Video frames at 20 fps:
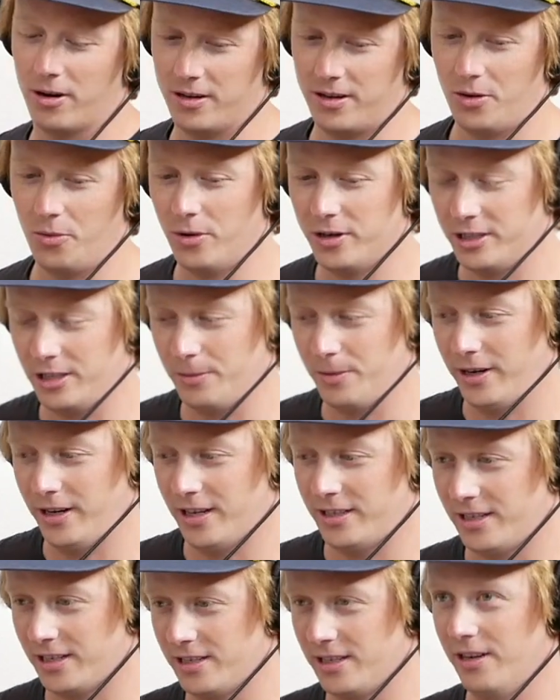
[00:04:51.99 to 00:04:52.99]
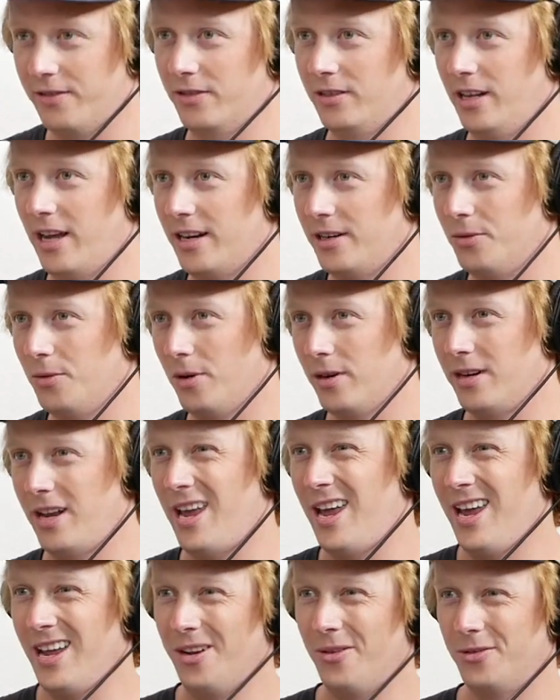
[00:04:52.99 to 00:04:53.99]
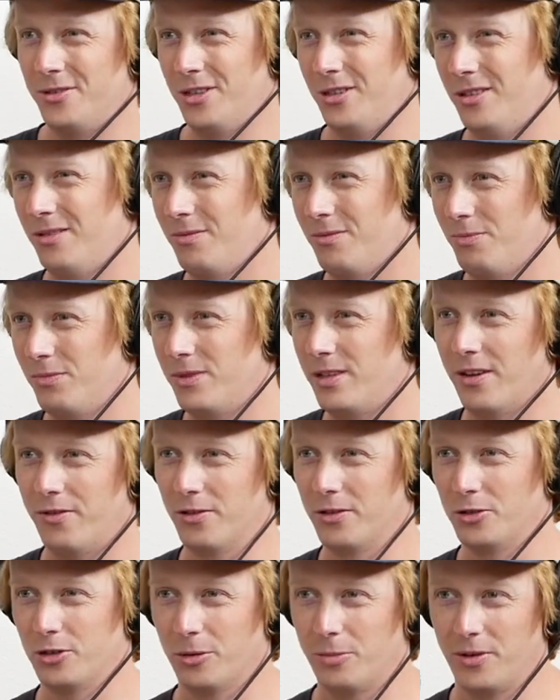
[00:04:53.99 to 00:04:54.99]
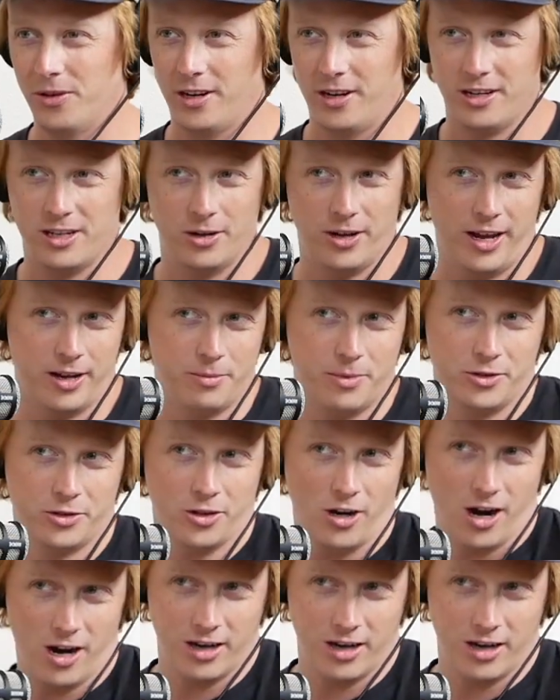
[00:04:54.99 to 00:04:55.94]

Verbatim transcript: any wisdom, I guess, because he never landed one, and it was a different triple that he had been trying.